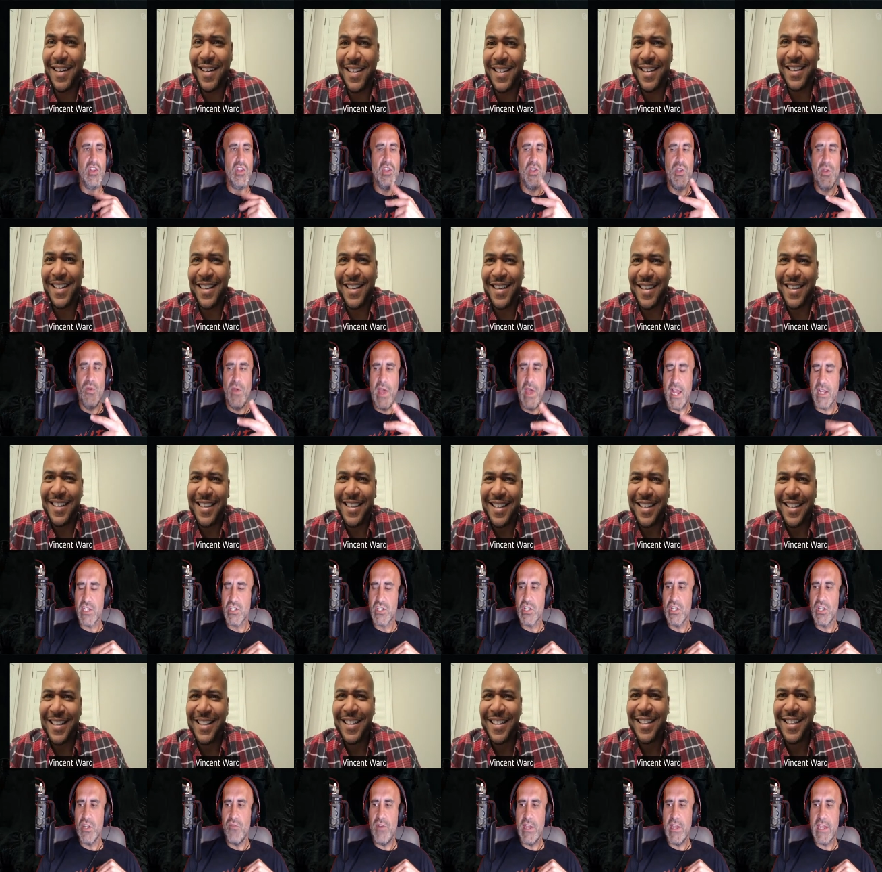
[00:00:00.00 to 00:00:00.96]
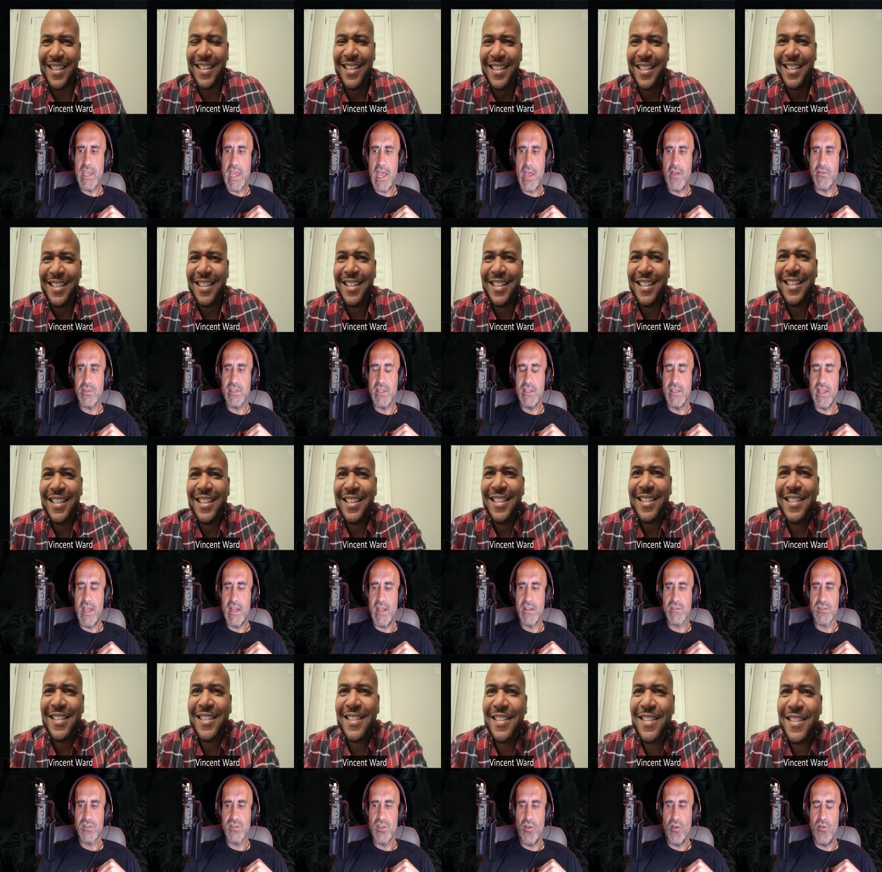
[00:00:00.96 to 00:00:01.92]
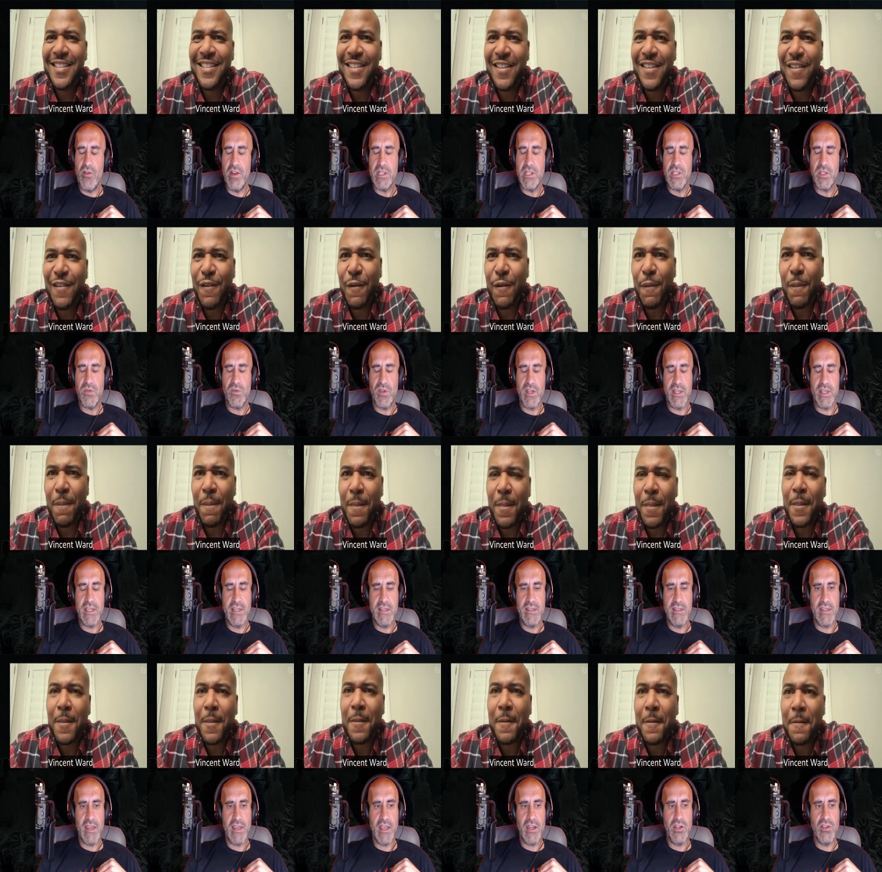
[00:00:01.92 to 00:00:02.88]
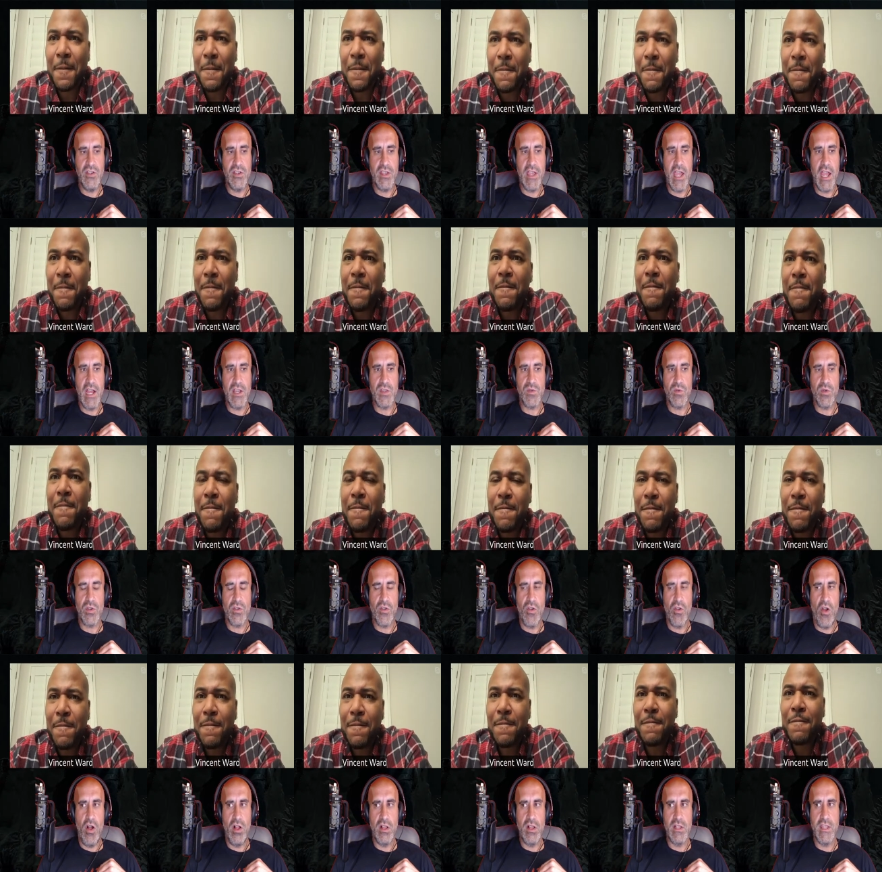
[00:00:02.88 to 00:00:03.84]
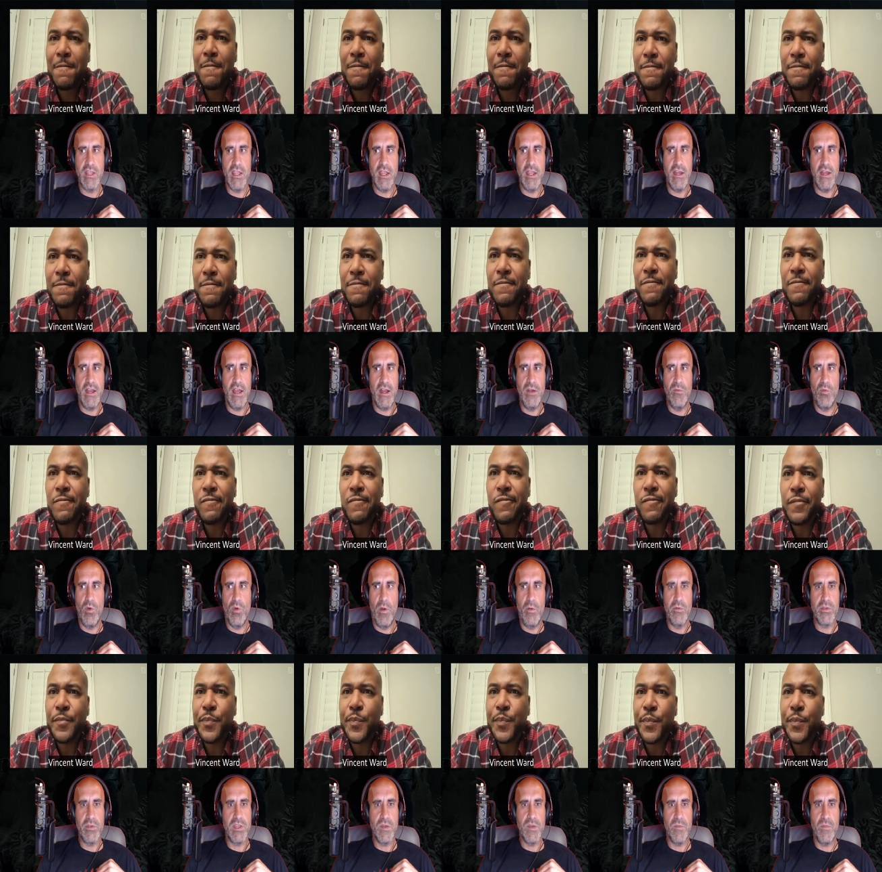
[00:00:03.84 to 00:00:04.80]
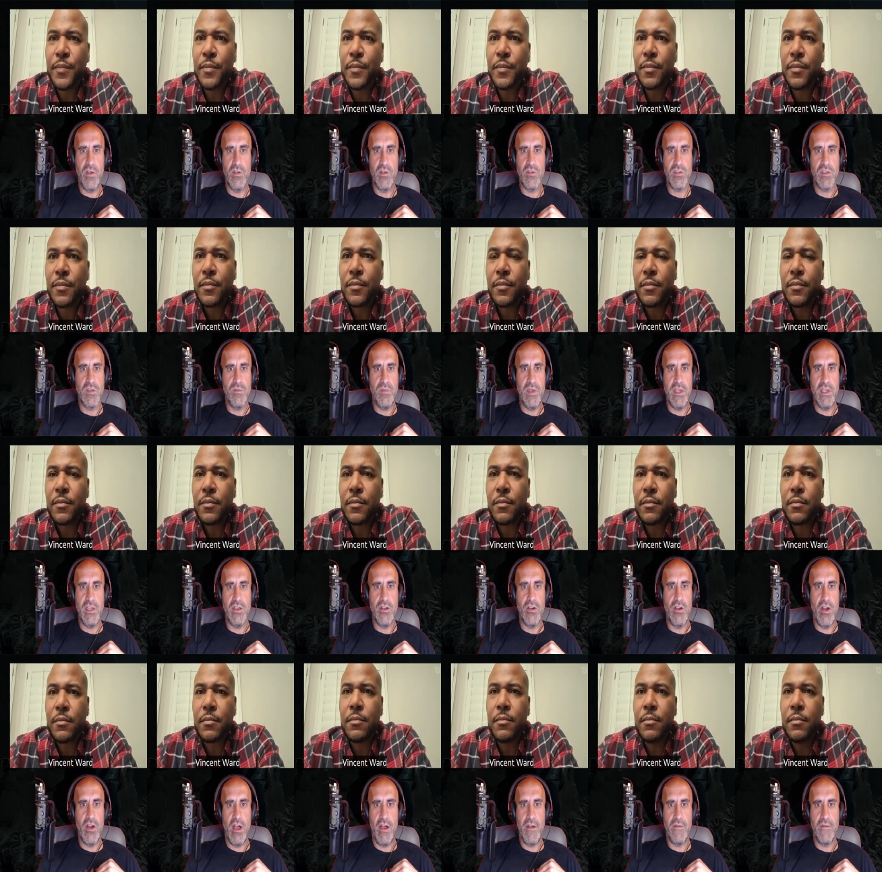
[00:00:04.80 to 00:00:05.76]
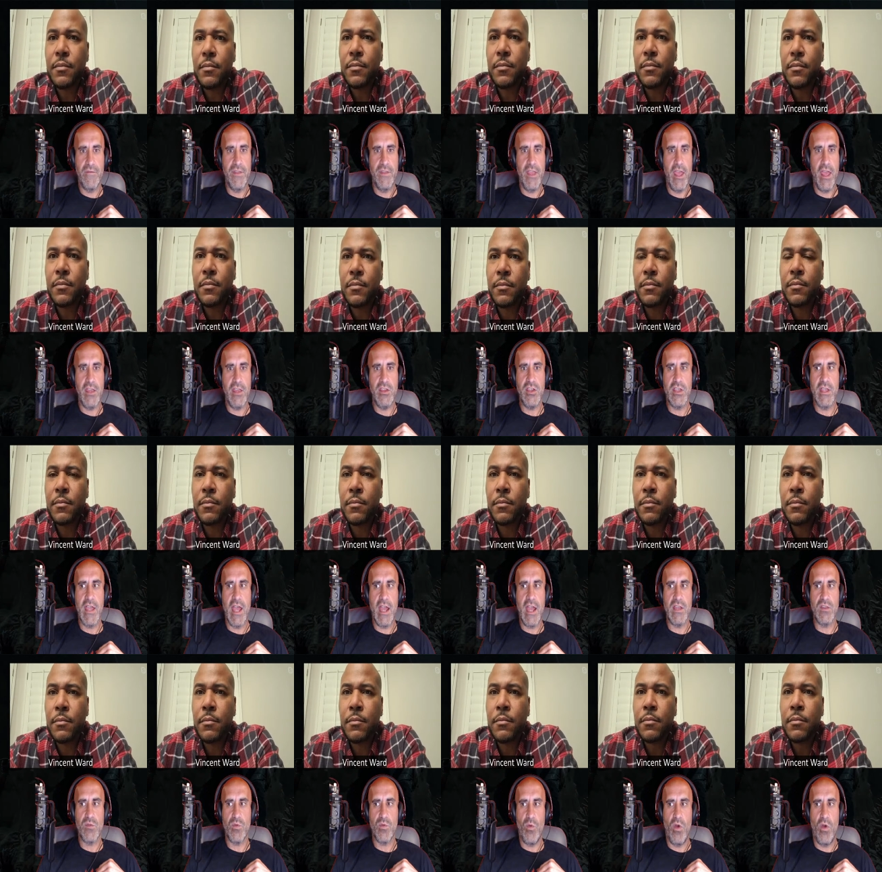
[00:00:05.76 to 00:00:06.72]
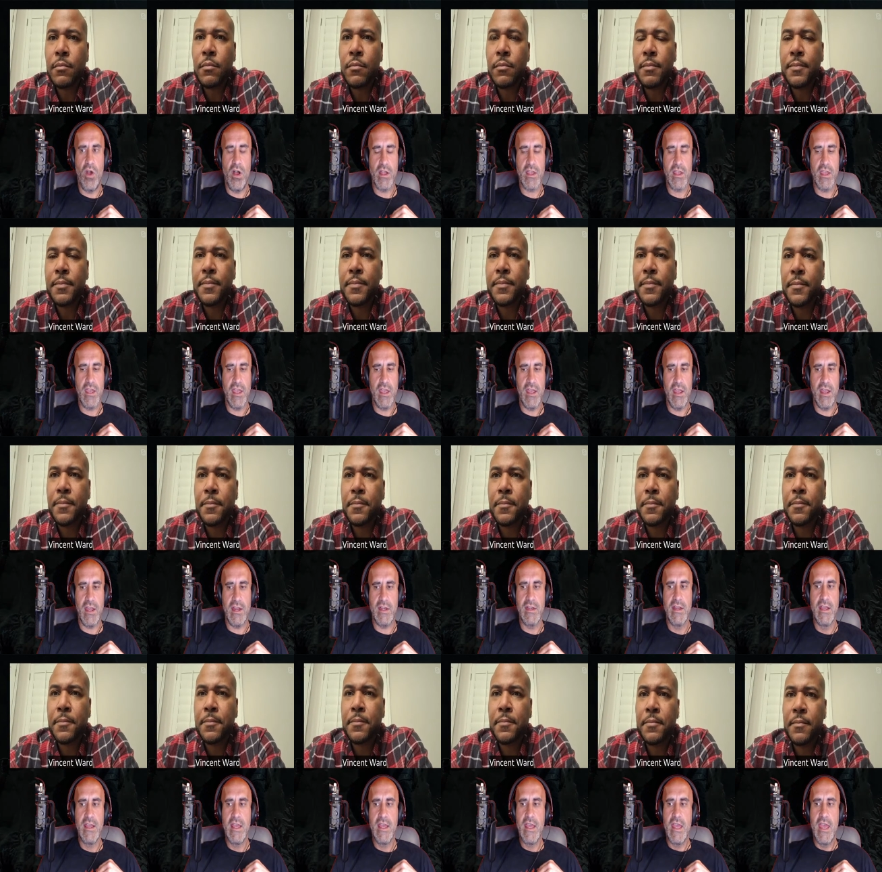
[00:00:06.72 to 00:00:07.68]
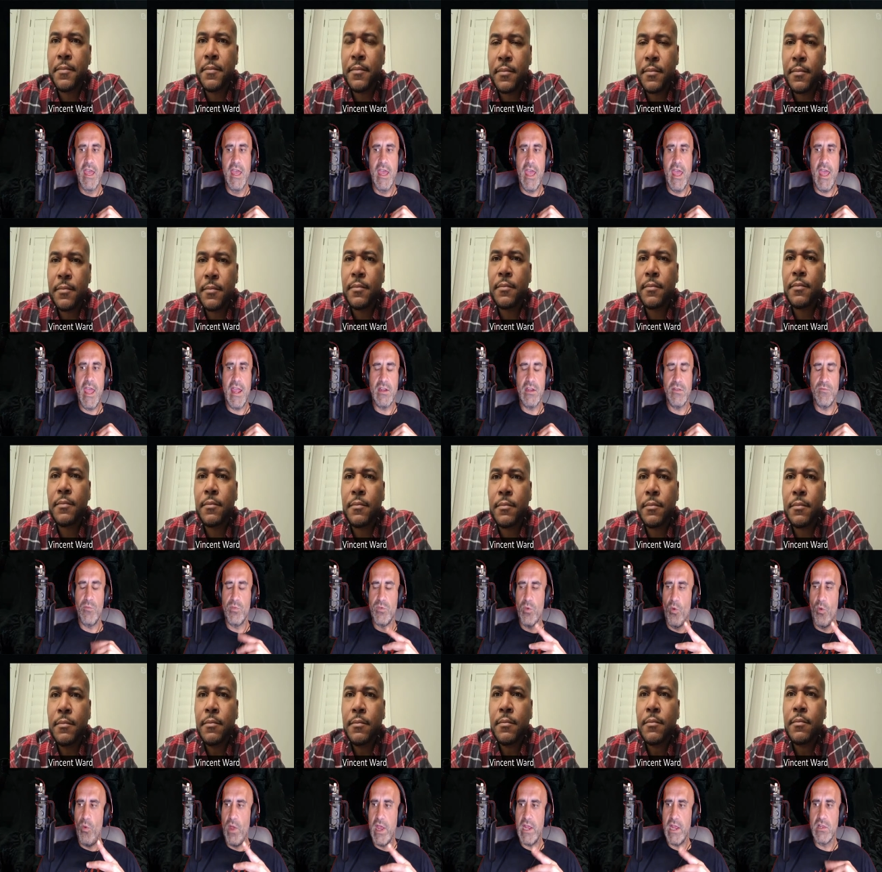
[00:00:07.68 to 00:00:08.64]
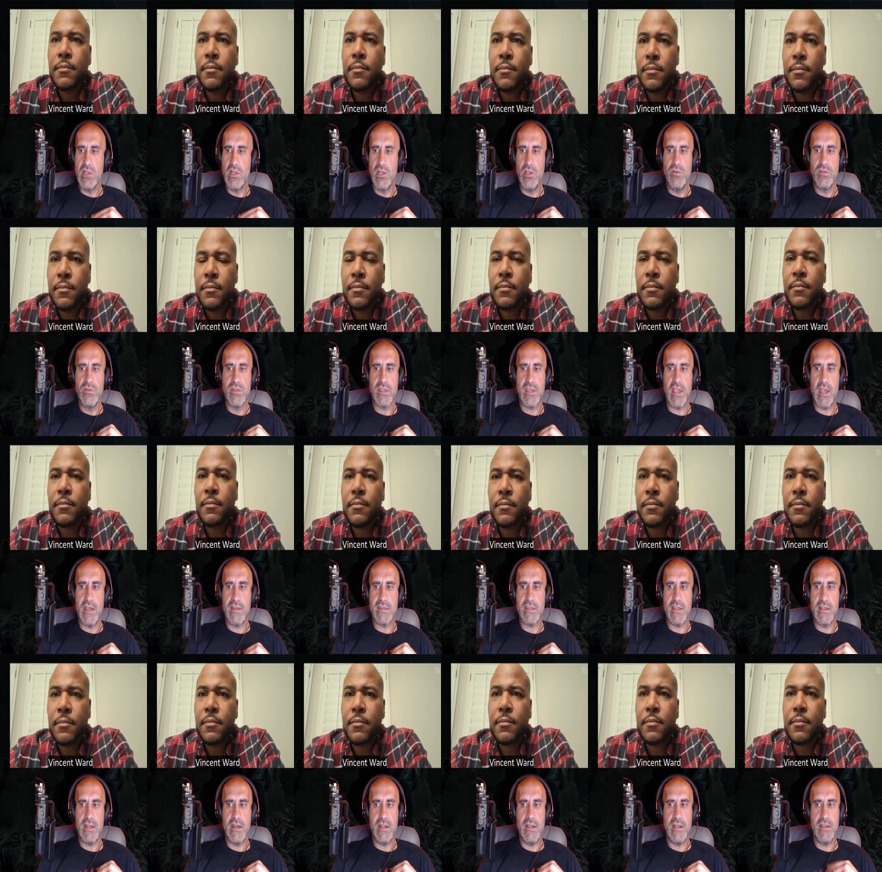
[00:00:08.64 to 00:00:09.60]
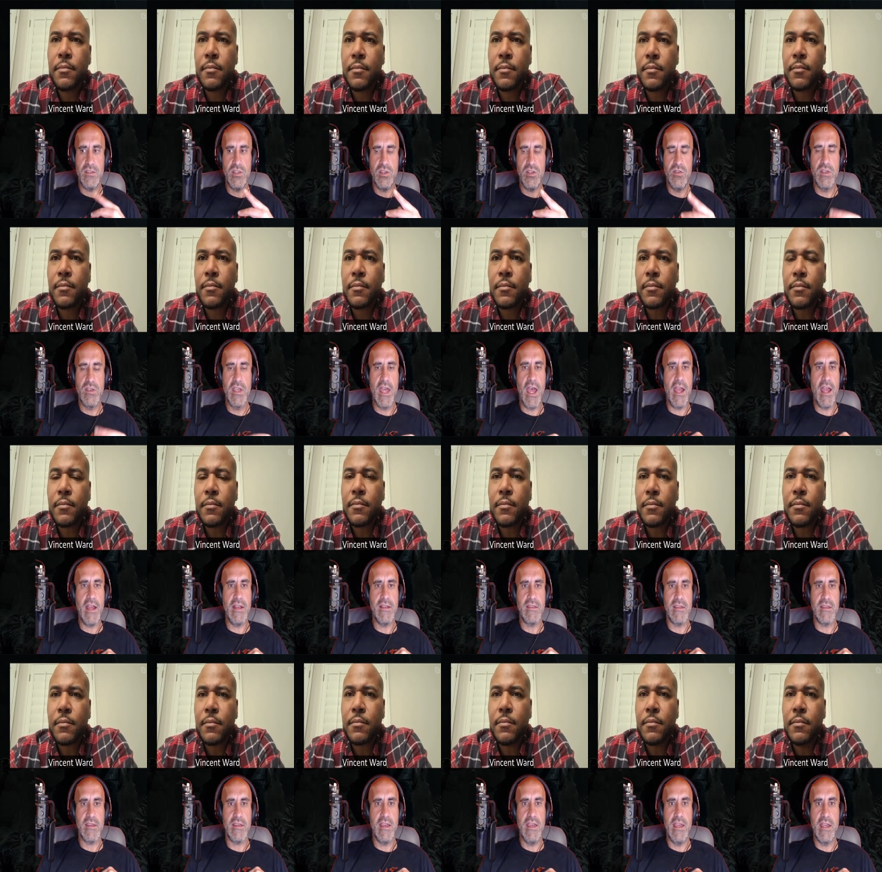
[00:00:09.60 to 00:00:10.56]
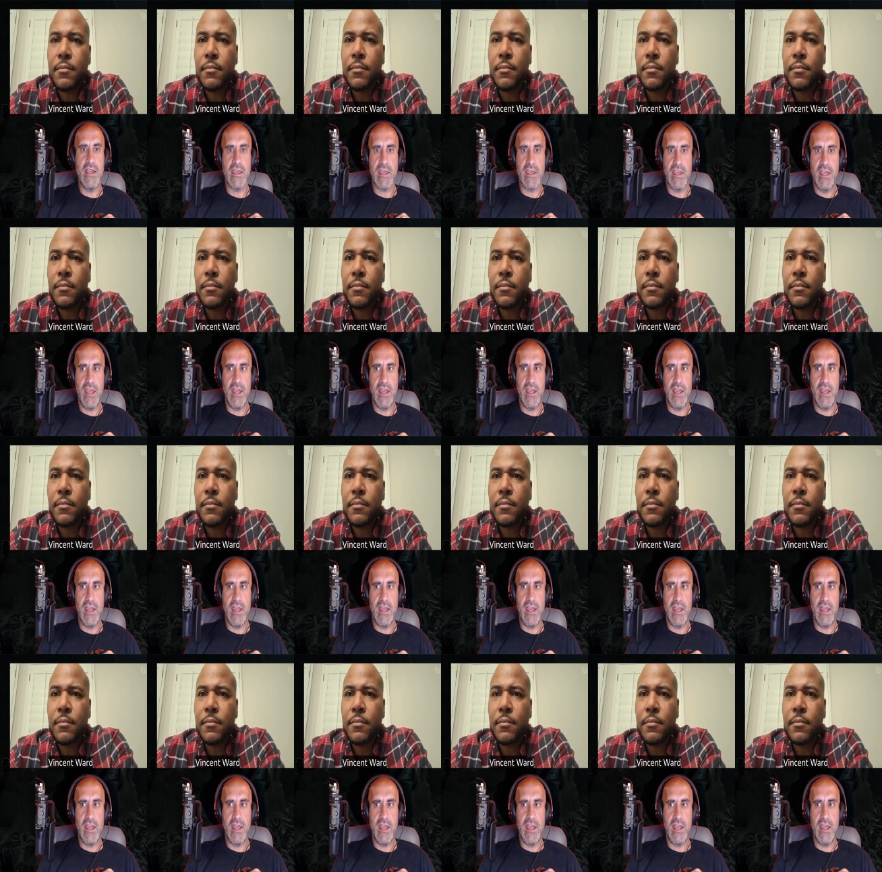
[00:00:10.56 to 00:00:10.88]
Speaker 1: Lew actually recounted that story to us. He said you guys were called in on what was supposed to be your off day. You guys walk in, and the way Lew says it is, you guys see a